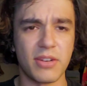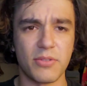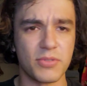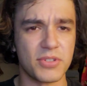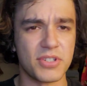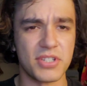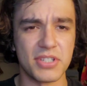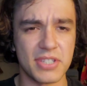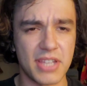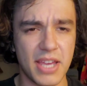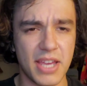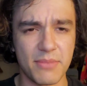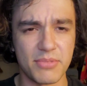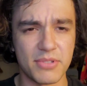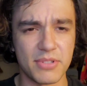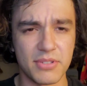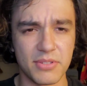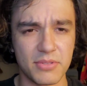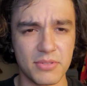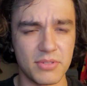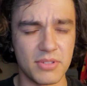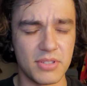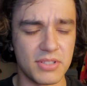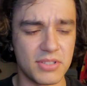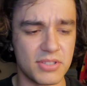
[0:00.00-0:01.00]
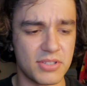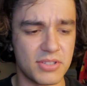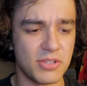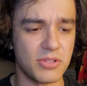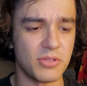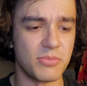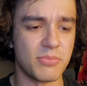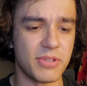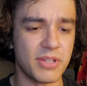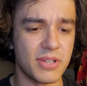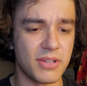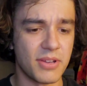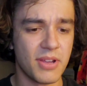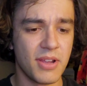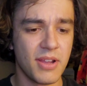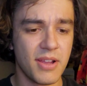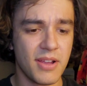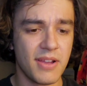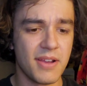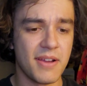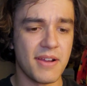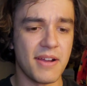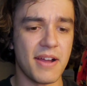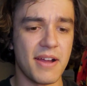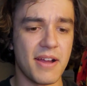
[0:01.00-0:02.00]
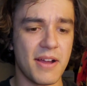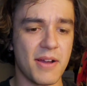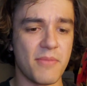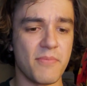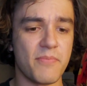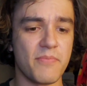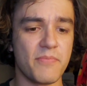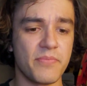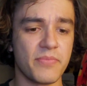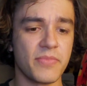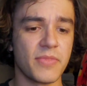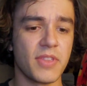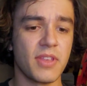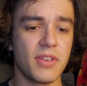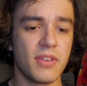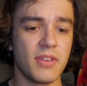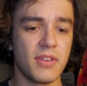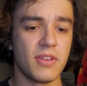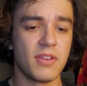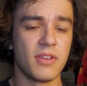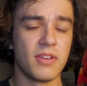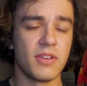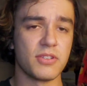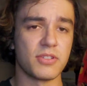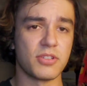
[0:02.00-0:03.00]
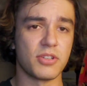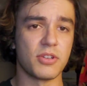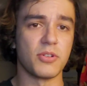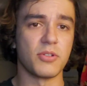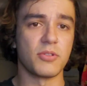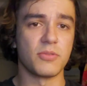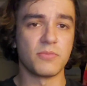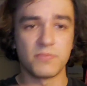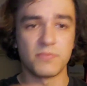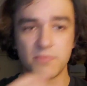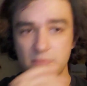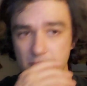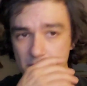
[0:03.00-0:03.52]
which is absolutely stupid. So